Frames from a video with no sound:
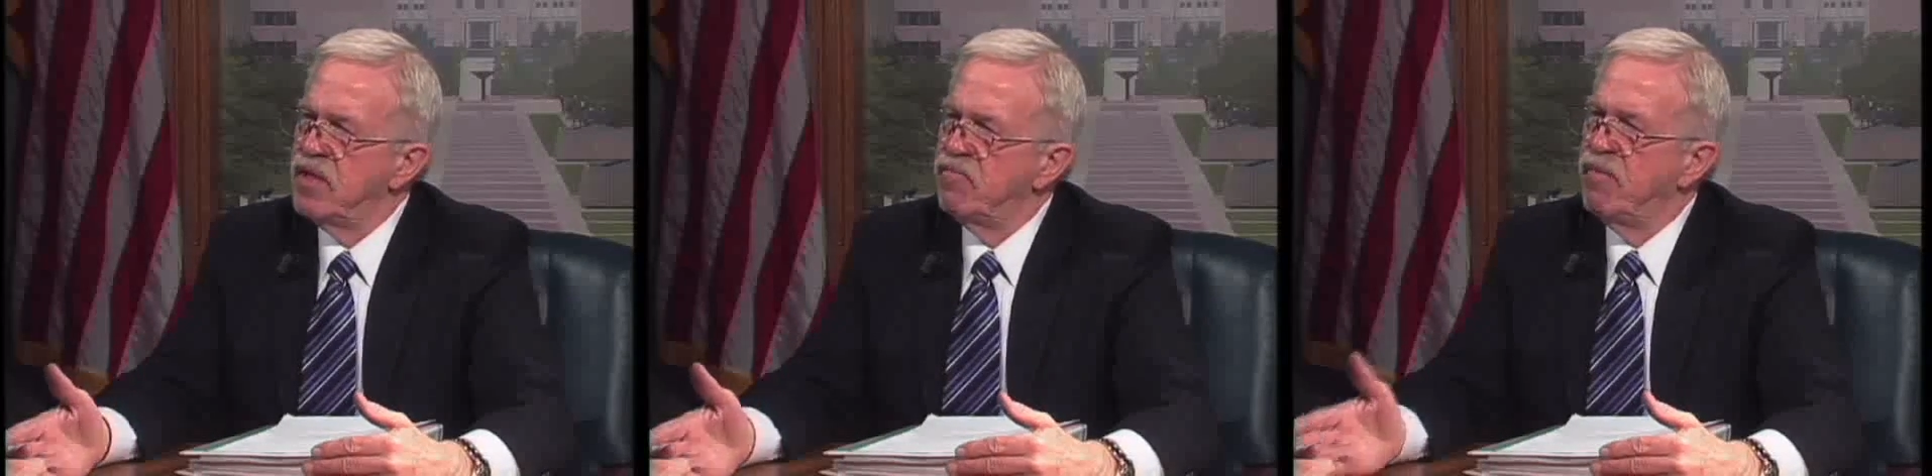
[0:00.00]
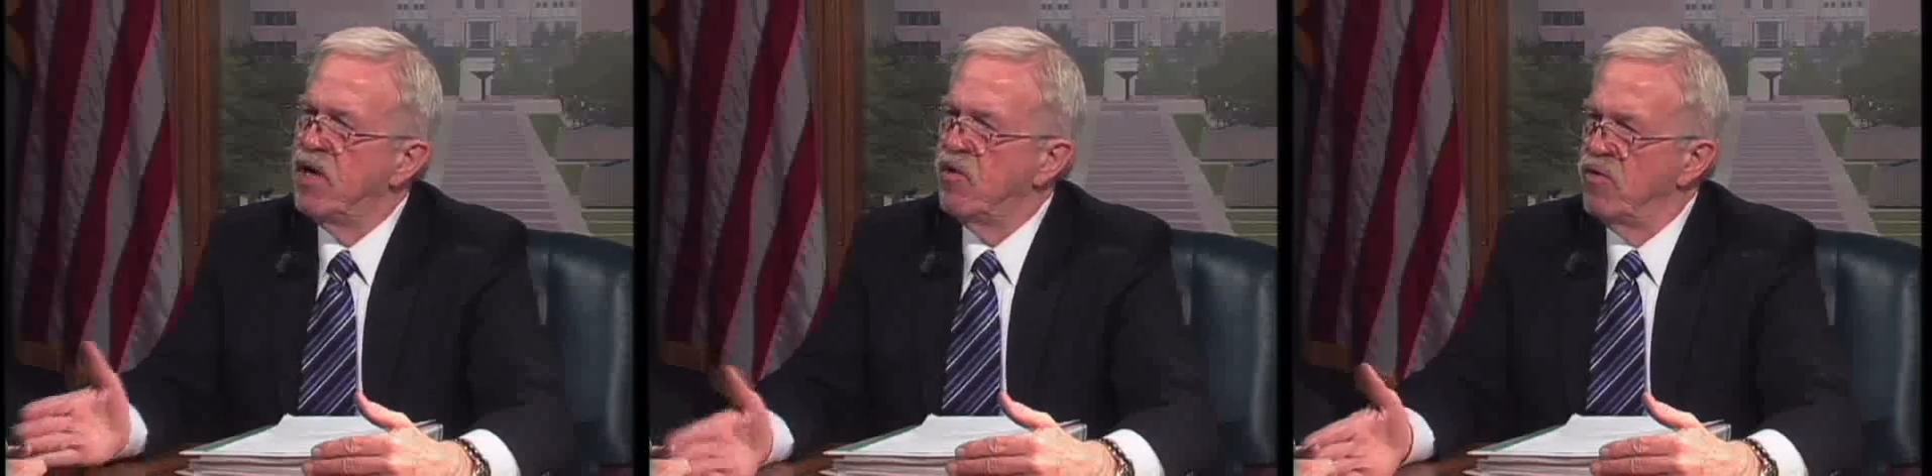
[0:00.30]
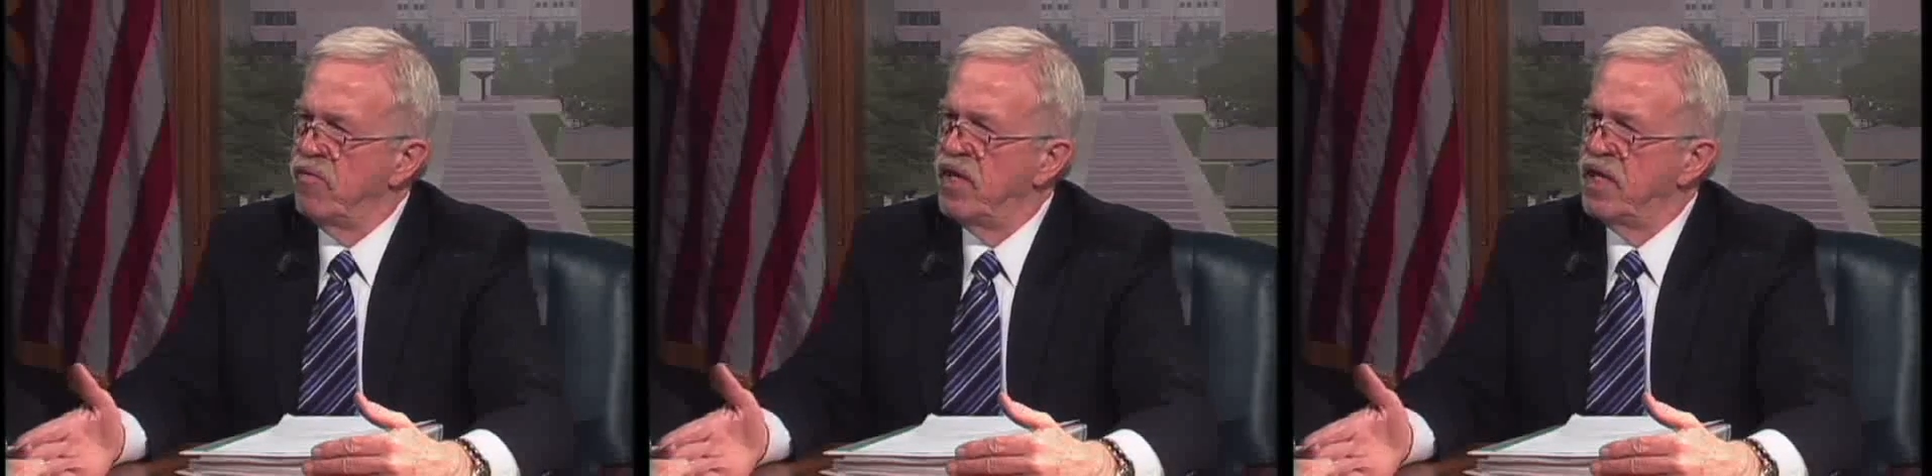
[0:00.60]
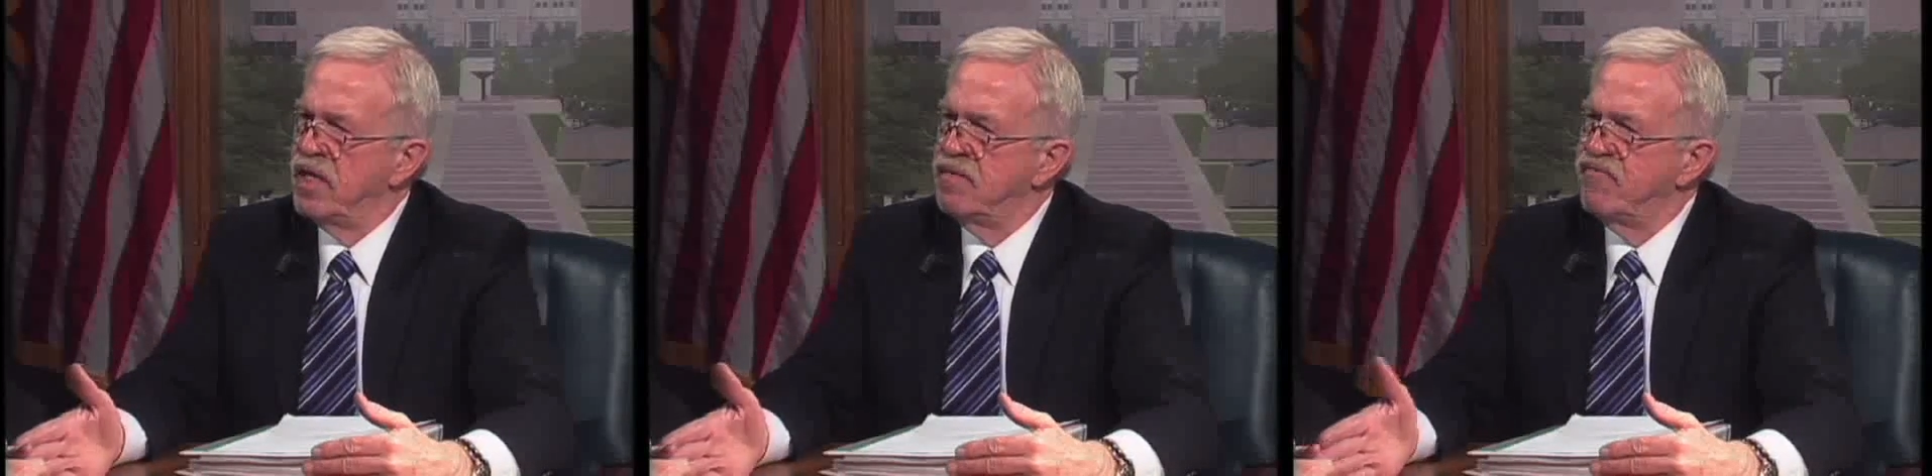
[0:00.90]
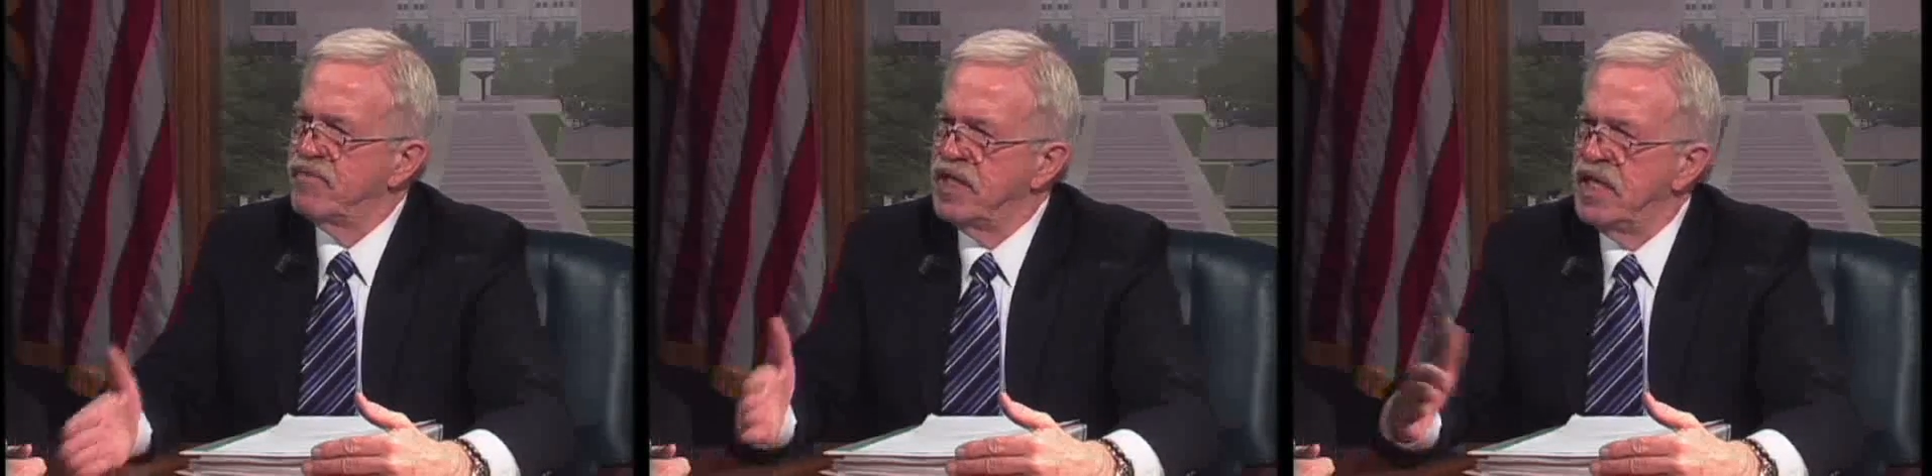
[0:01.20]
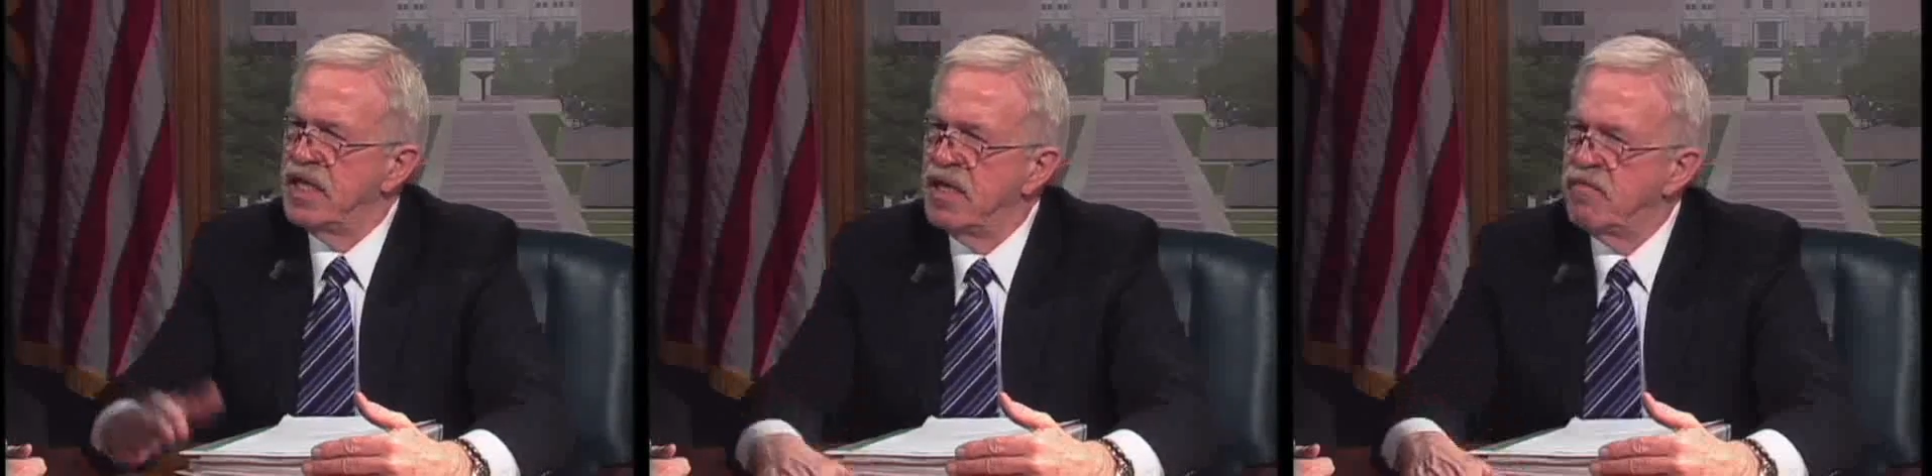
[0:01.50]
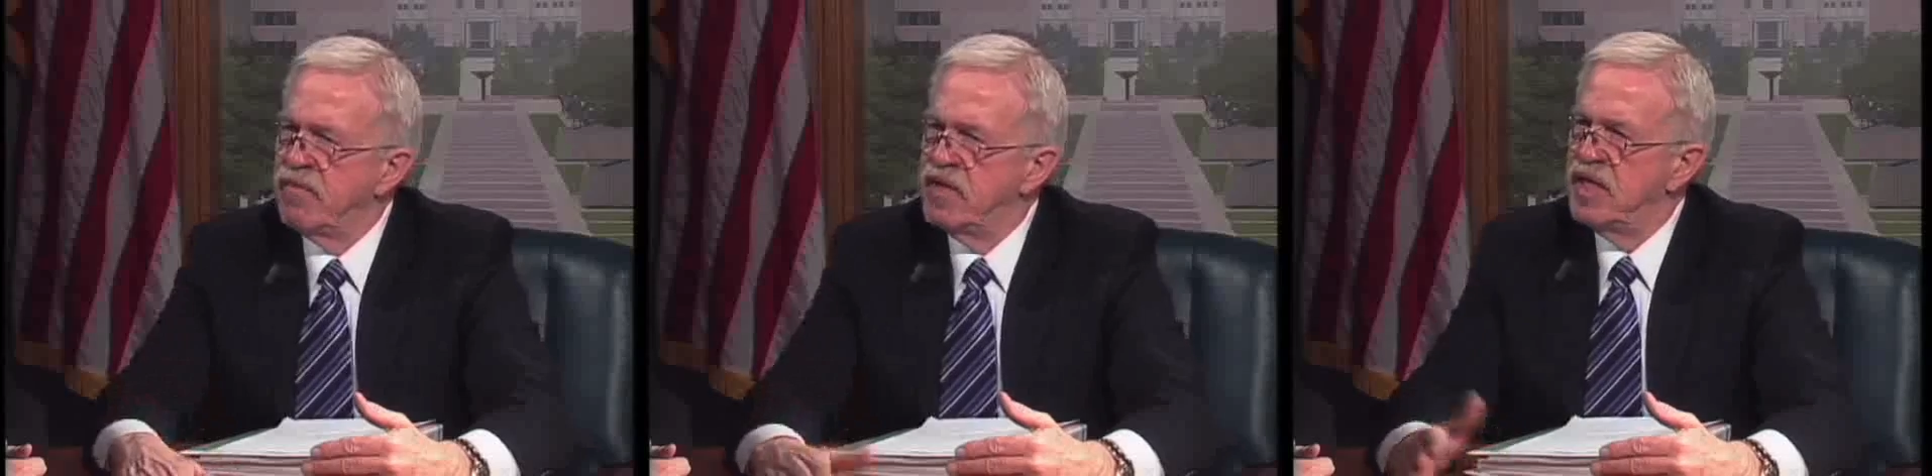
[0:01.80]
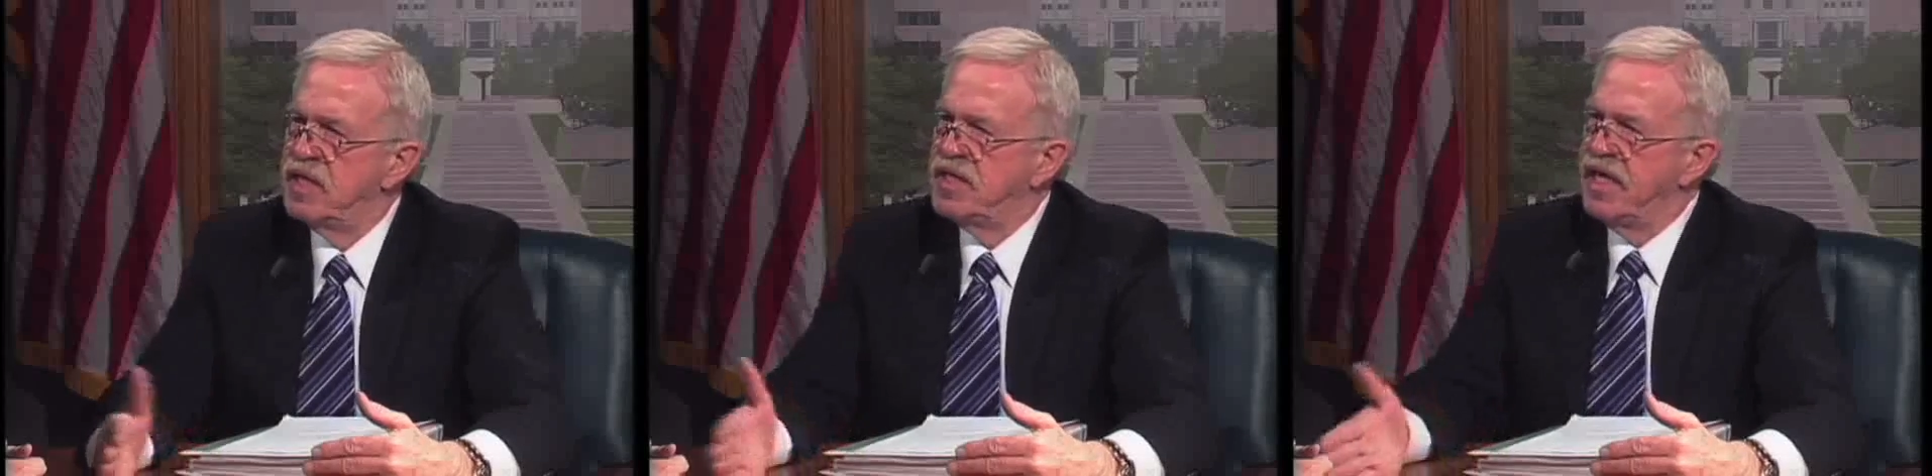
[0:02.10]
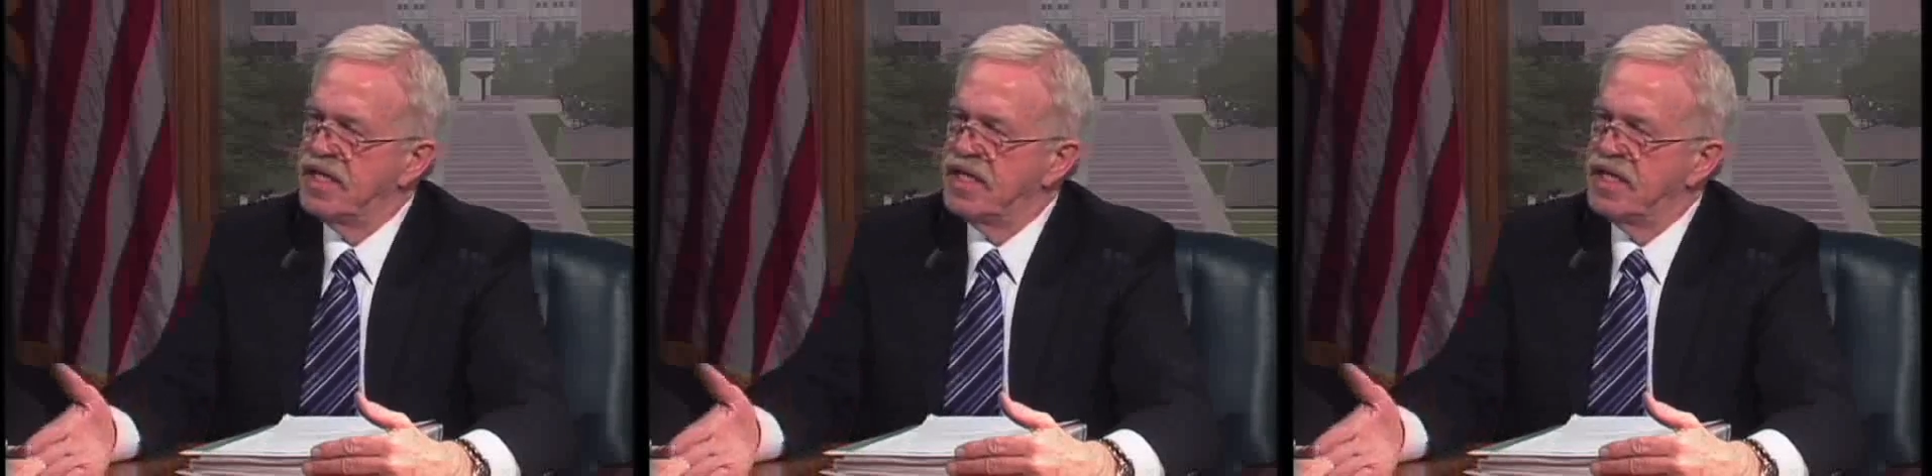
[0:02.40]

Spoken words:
to borrow the money, clean it up, and then